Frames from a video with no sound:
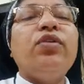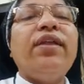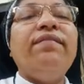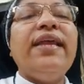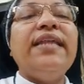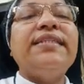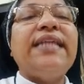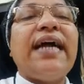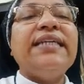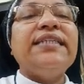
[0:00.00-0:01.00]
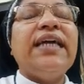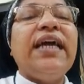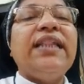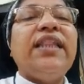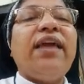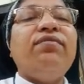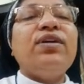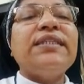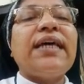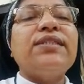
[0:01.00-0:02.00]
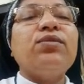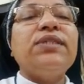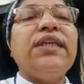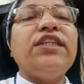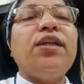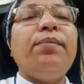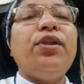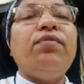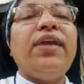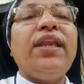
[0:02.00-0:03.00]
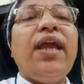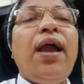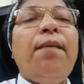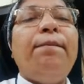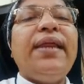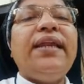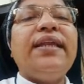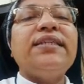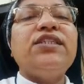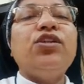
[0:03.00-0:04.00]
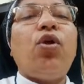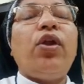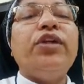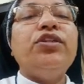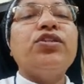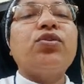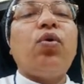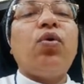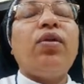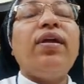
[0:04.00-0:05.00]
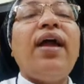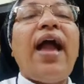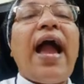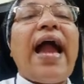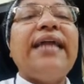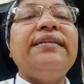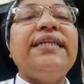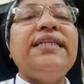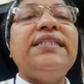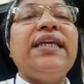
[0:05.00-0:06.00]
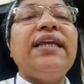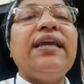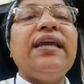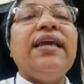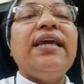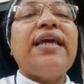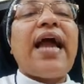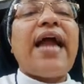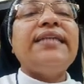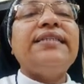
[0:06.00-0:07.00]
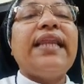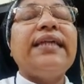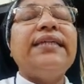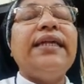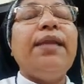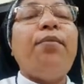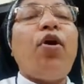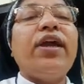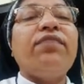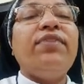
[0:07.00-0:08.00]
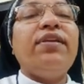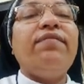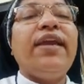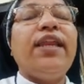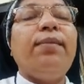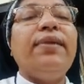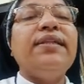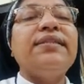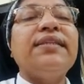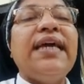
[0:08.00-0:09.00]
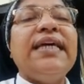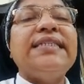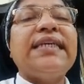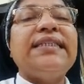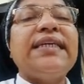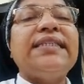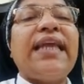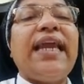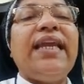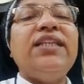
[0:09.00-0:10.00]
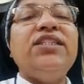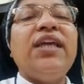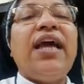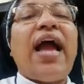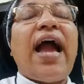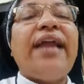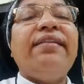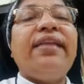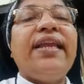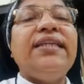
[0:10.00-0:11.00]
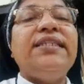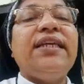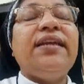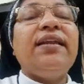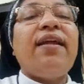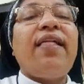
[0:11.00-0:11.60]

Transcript: reveals that there was association between pretest knowledge score and teaching and selected demographic variables such as age and religion.